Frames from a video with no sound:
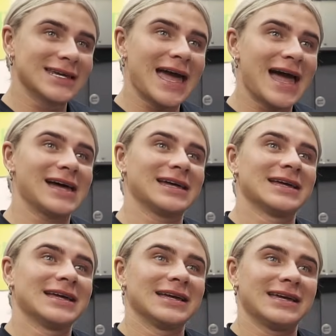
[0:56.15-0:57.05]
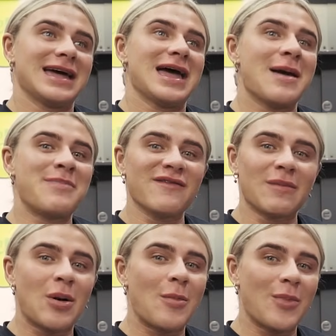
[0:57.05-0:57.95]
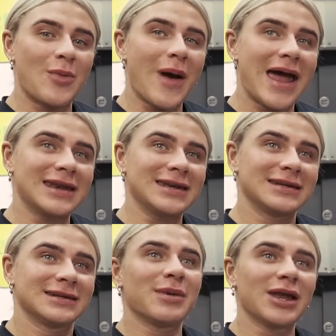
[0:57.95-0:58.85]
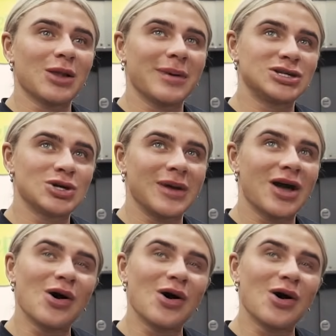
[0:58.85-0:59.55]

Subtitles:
to get a bit of a pump when I'm a little bit chubbier.